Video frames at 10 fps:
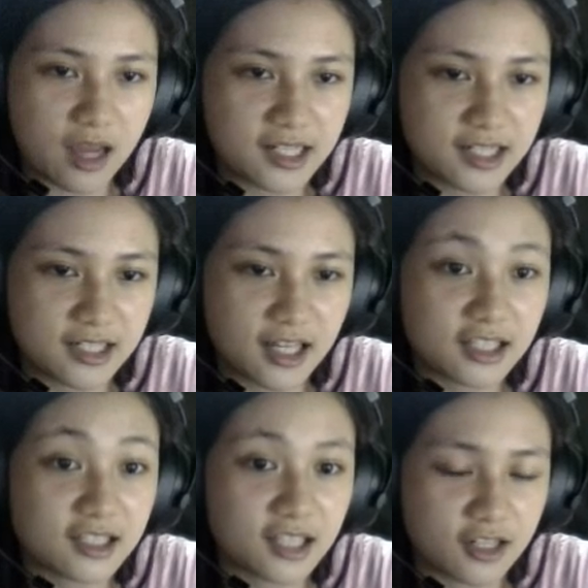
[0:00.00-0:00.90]
on it,
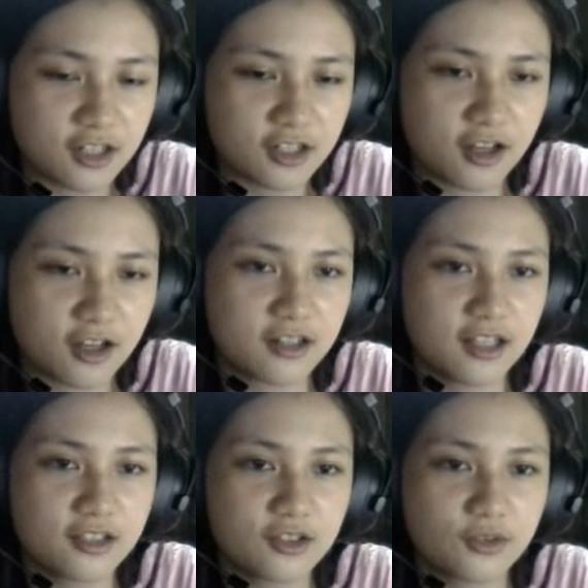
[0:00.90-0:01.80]
attached on
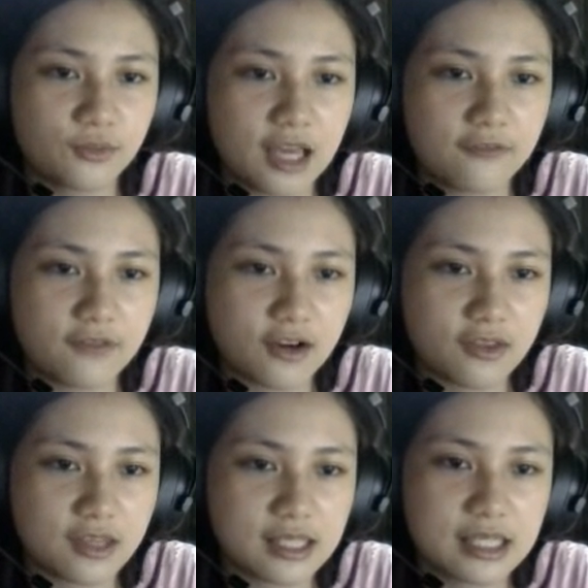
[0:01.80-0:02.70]
it. So we have here
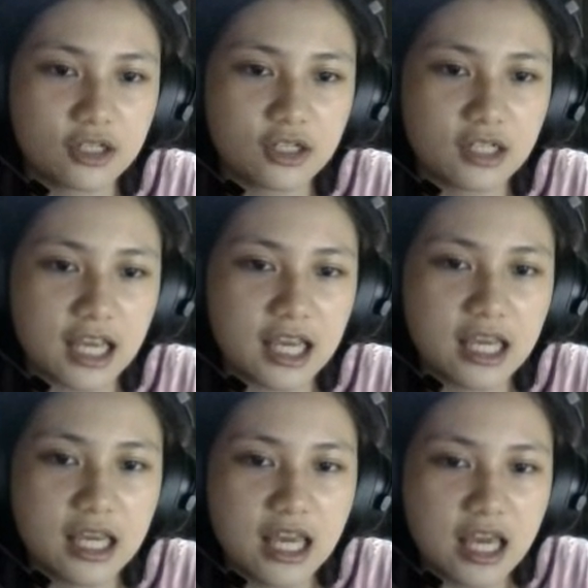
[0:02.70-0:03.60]
the cisternae,